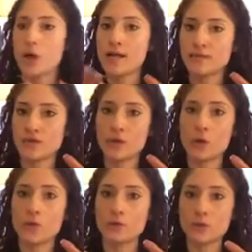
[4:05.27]
even
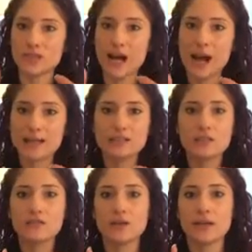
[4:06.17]
though it was kind
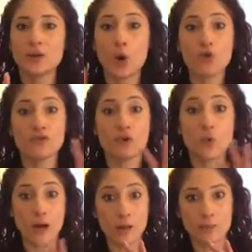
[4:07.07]
of an
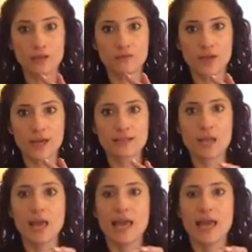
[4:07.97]
overwhelming phase,